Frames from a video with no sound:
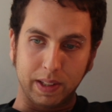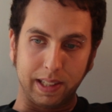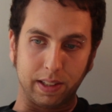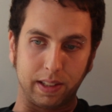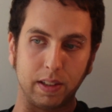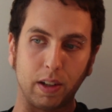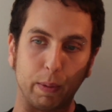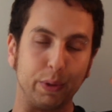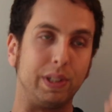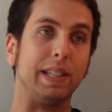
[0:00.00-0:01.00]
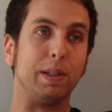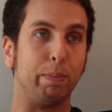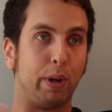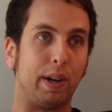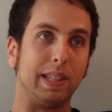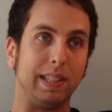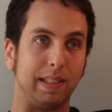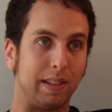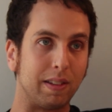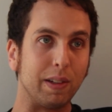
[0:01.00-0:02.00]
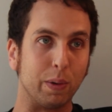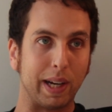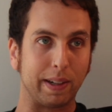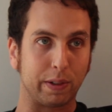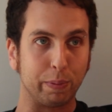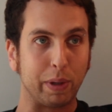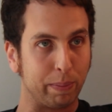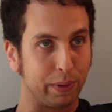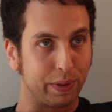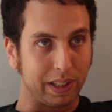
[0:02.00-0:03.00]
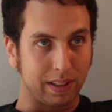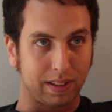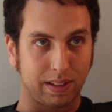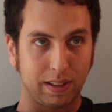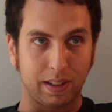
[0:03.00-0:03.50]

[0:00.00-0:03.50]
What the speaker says: these almost disembodied theoretical people, these